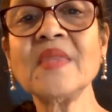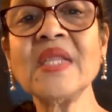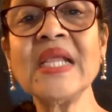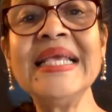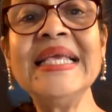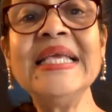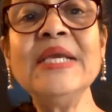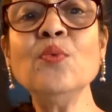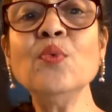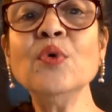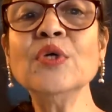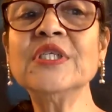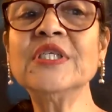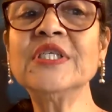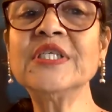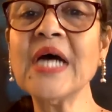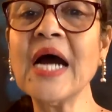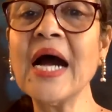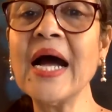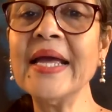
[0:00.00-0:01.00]
He would
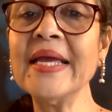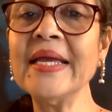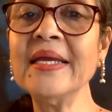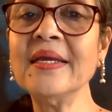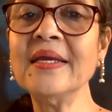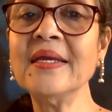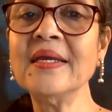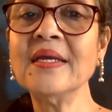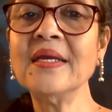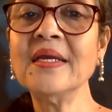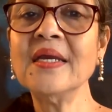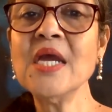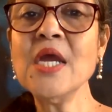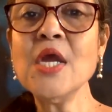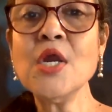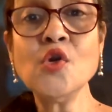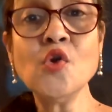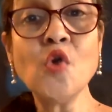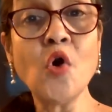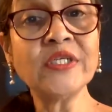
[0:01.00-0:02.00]
die,
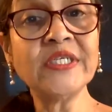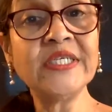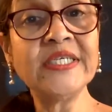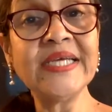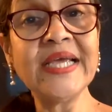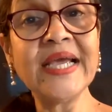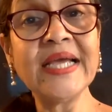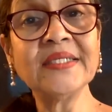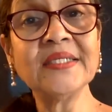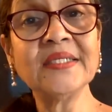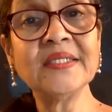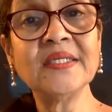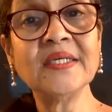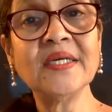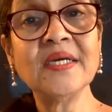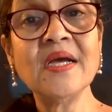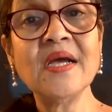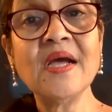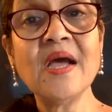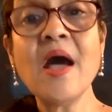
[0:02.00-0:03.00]
not yet.
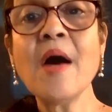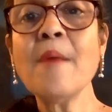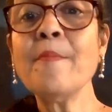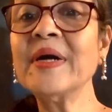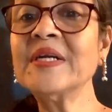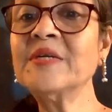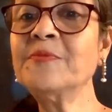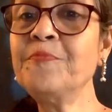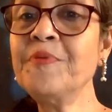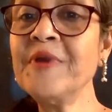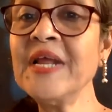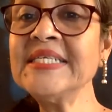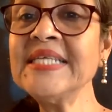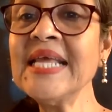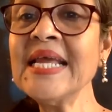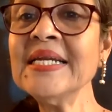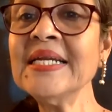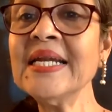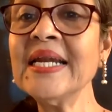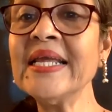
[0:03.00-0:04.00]
But
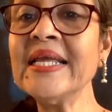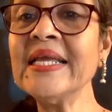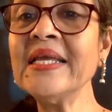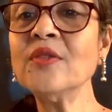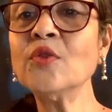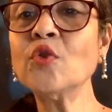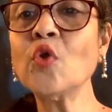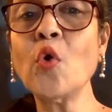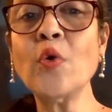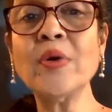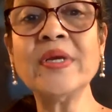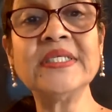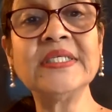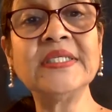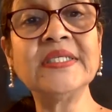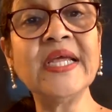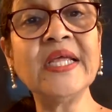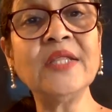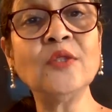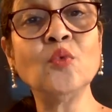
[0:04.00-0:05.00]
presently, though his
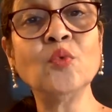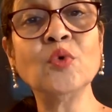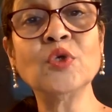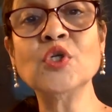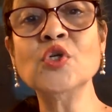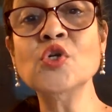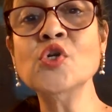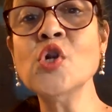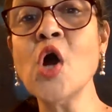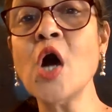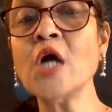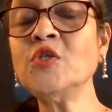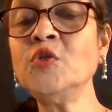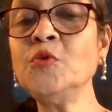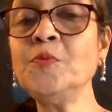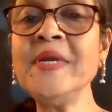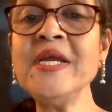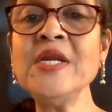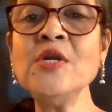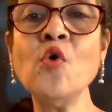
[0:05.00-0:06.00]
death would not
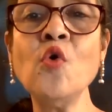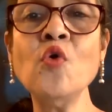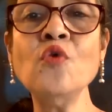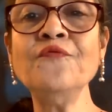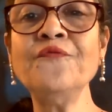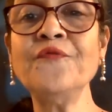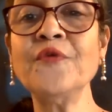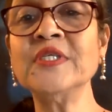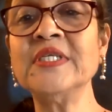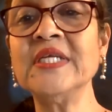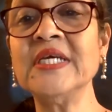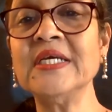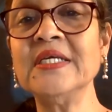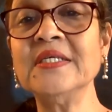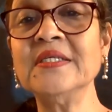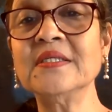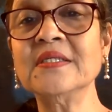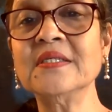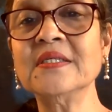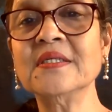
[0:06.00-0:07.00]
be known for
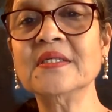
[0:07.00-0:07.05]
days,